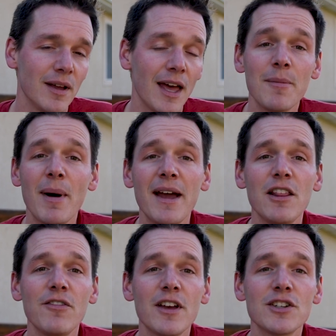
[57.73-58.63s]
And at my
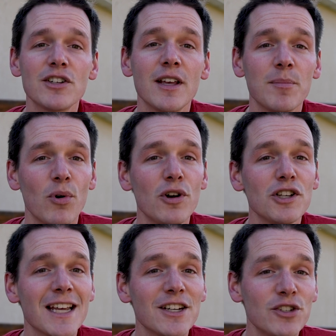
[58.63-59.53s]
elevation, it
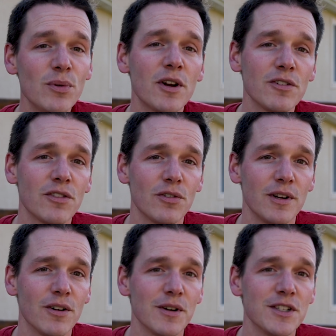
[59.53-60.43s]
boils at 203
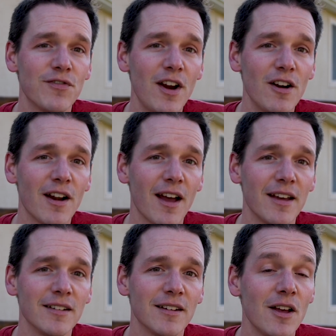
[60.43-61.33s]
degrees
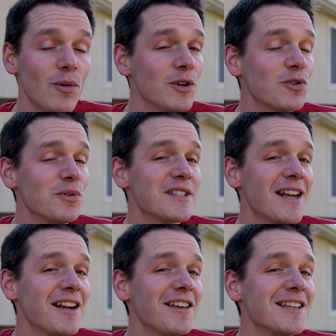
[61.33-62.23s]
Fahrenheit, which
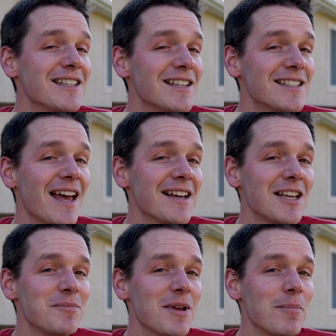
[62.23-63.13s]
coincidentally is the exact
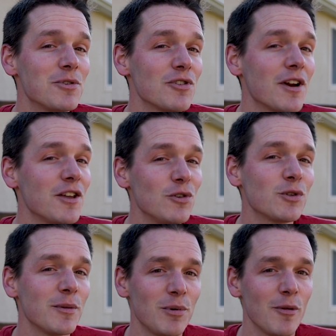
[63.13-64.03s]
same temperature that I usually